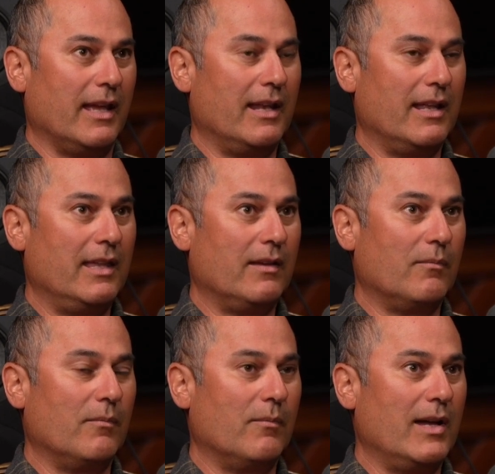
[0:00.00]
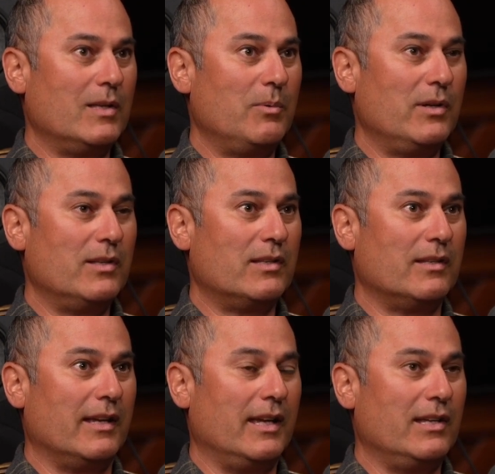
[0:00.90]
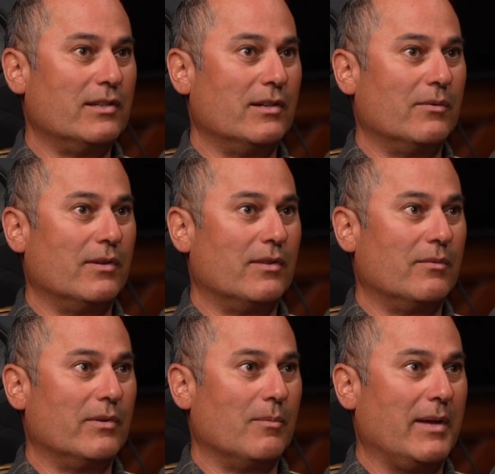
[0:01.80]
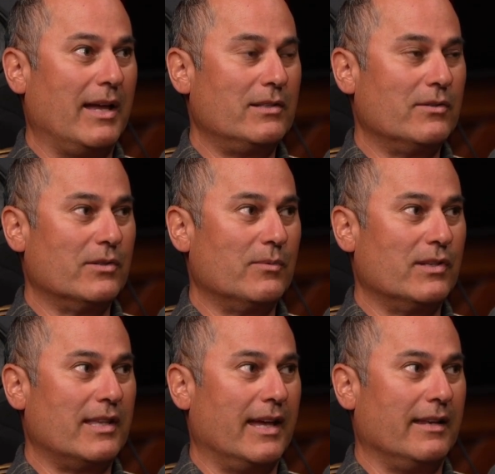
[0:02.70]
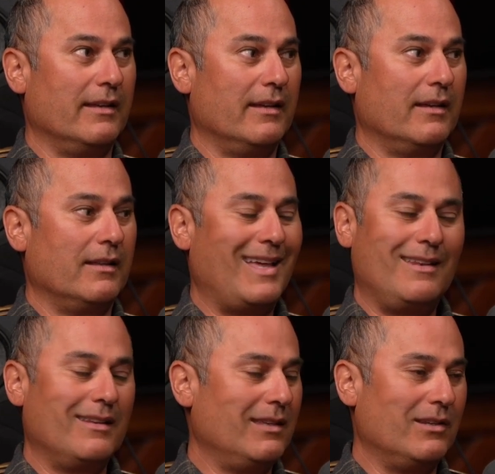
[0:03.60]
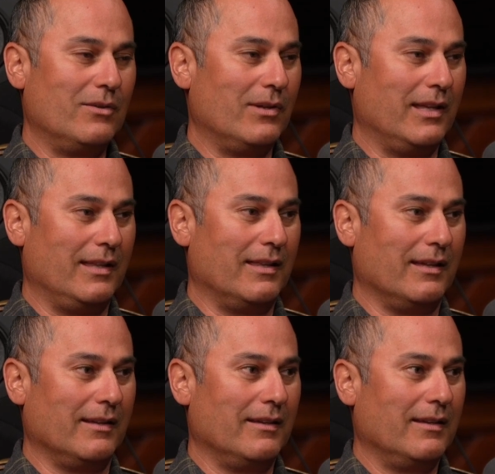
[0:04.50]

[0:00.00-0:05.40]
And I think my experience in Asia with the real masters was that that had nothing to do with anything.